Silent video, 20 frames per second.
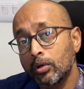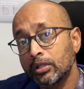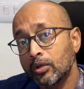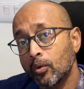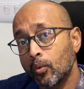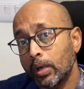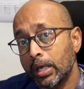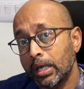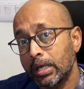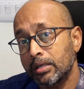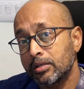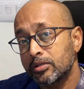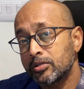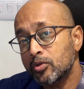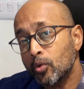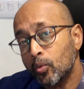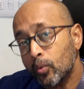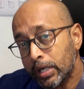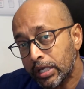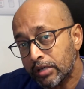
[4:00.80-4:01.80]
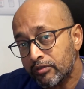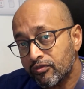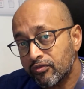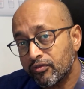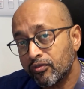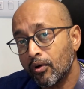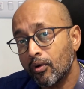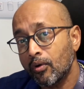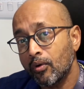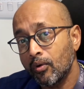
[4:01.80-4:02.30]
the way to week
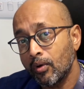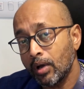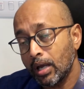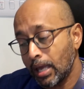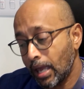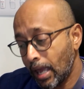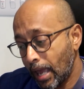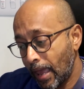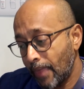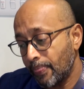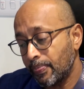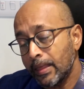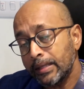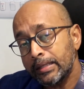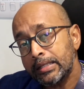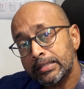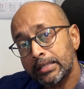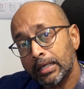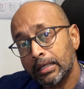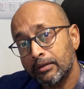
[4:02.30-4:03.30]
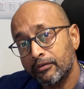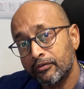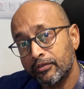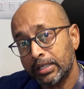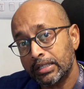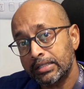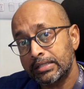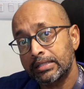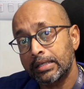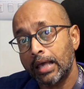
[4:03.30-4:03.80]
4, and then the side
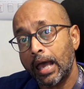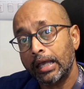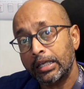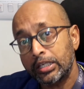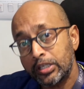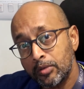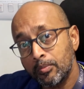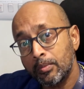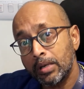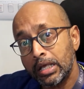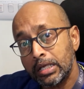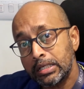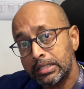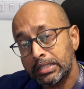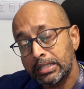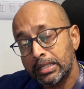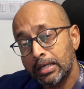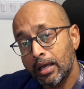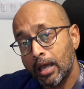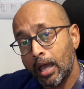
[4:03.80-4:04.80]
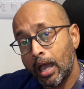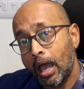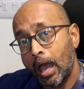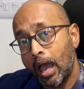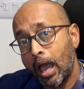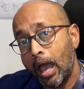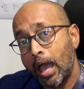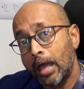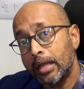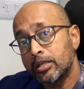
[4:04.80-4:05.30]
effects accumulate
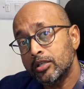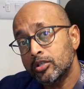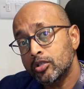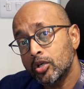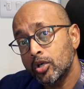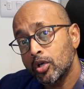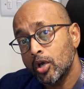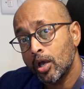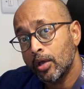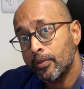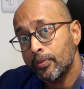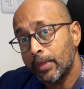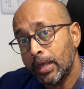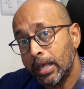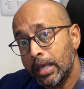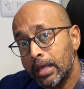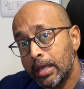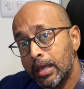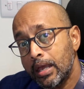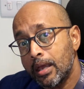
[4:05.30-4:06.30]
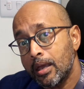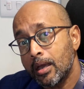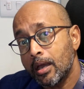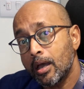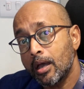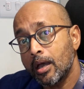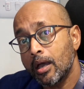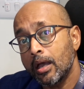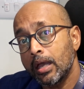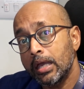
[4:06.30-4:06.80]
and they
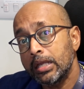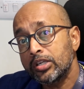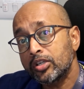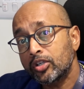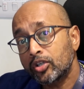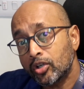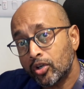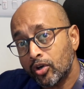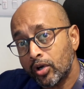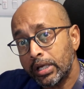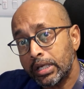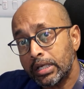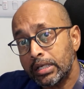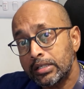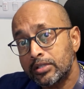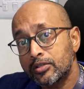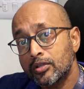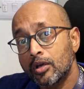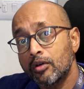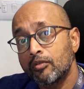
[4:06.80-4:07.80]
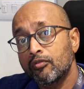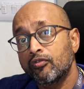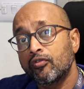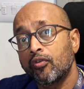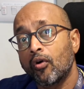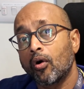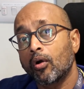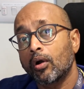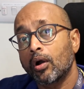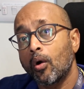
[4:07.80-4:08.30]
increase
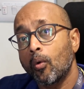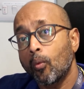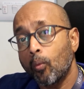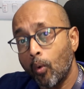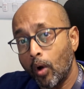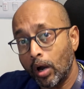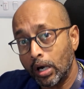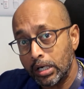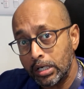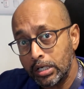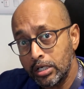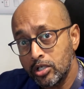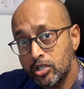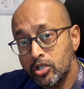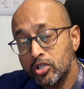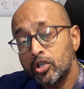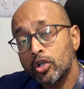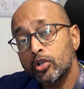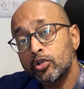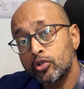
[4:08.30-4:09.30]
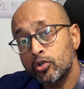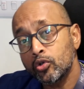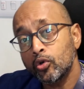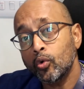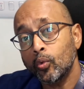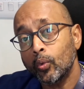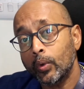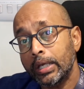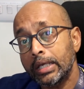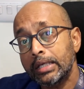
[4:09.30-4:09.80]
for 1 to 2
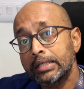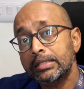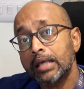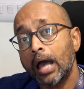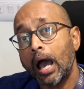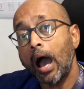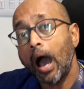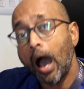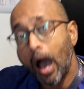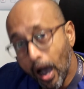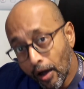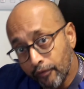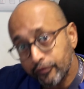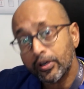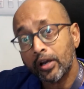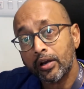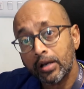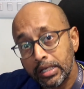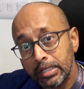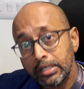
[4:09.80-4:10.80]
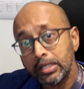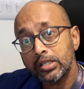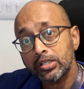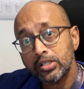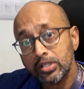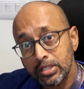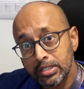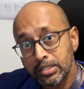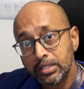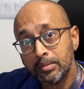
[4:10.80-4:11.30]
weeks after
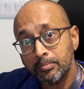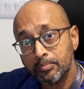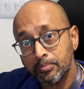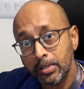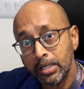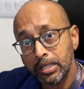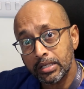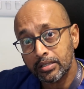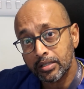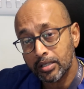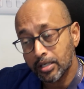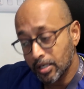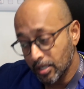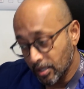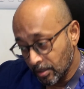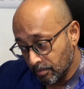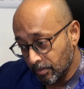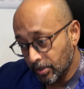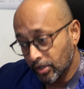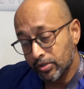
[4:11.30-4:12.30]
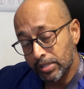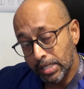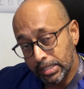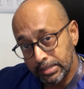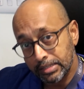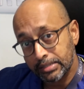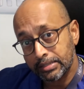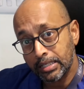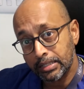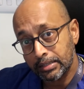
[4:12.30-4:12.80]
radiation is complete, because as
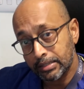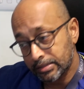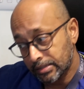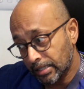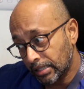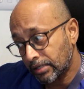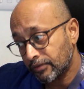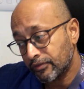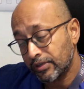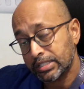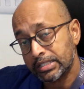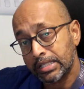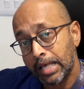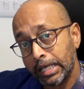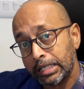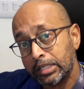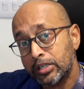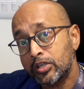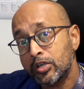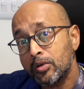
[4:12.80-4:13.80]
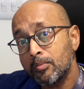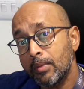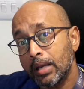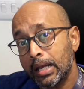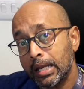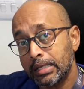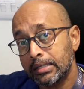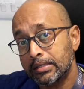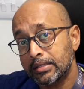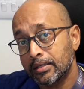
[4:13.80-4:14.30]
I said, the side effects
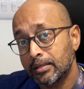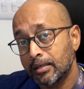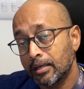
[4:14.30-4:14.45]
accumulate,